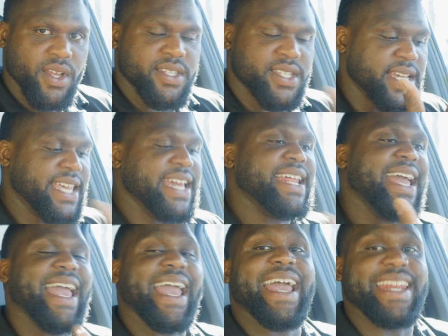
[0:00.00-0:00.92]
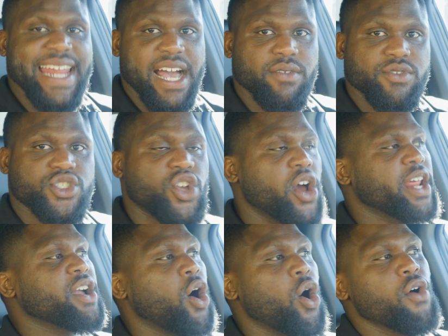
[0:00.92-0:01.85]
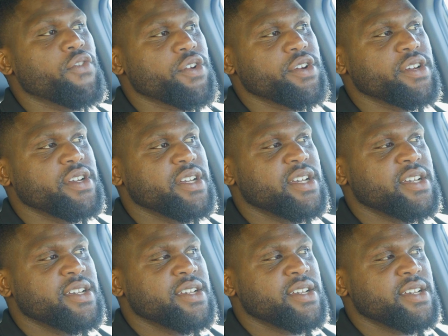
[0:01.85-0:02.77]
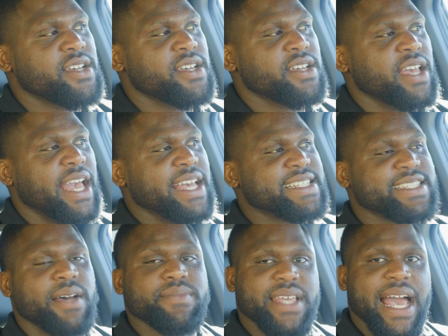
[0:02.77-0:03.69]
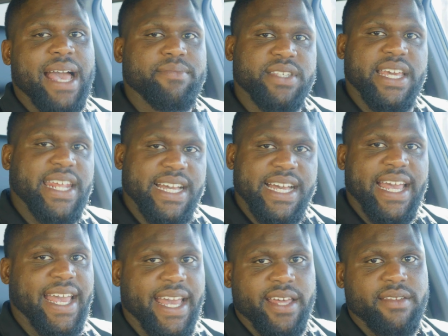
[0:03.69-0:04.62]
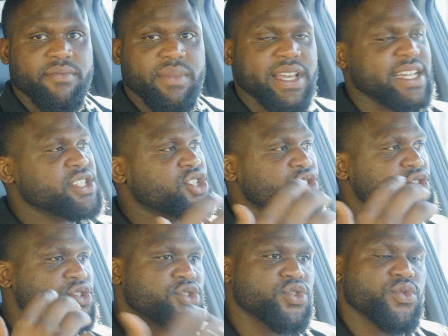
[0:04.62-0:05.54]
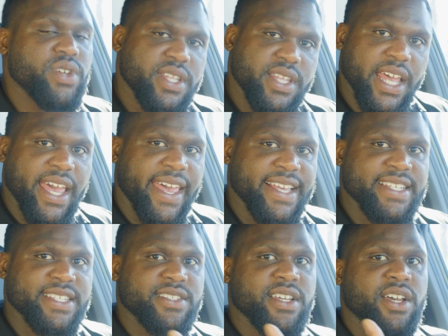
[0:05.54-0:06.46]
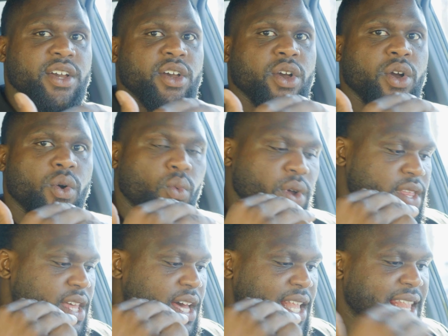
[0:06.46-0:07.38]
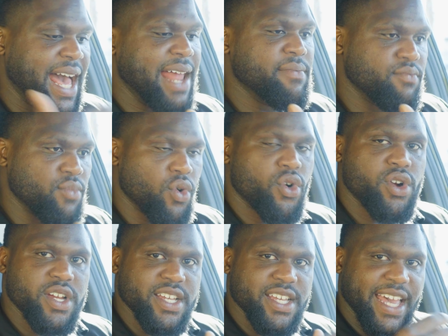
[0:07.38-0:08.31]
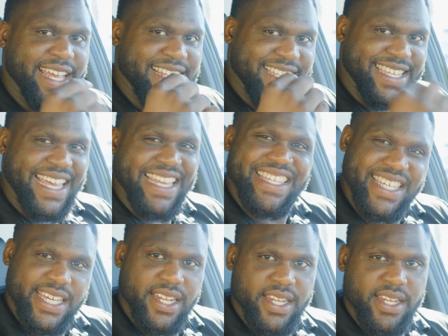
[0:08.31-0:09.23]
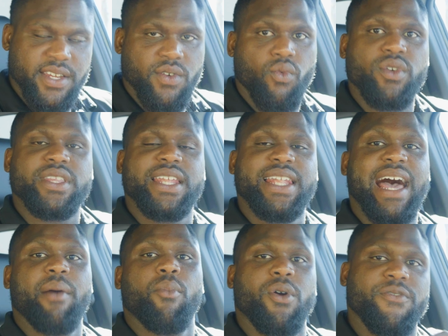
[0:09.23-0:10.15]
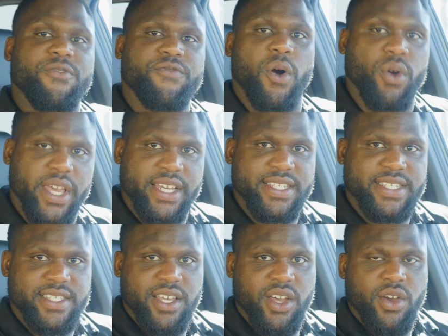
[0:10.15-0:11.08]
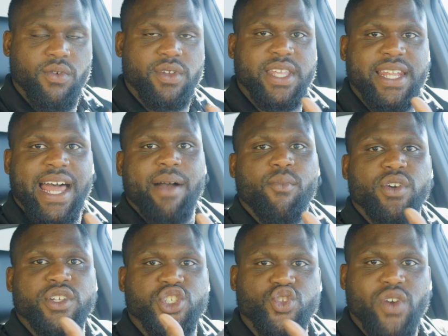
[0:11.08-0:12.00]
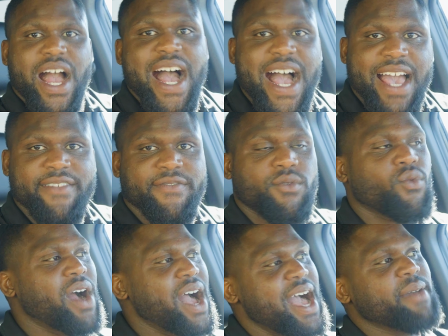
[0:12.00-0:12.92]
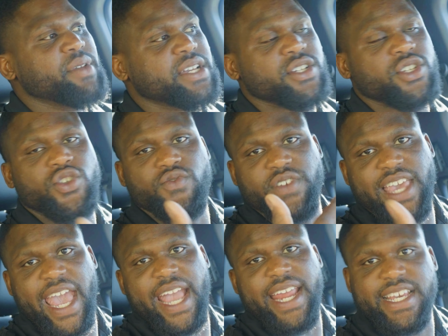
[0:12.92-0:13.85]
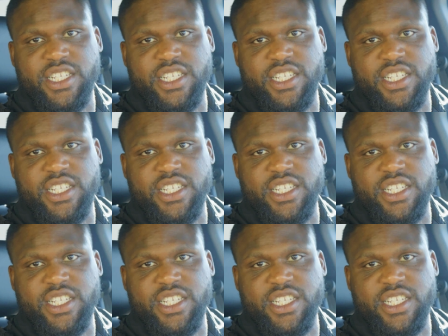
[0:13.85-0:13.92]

to get ahead now. Starting over is sometimes getting ahead because you're doing things with a lot more intention, with a lot more focus, with a lot more drive. Why? Because you've gained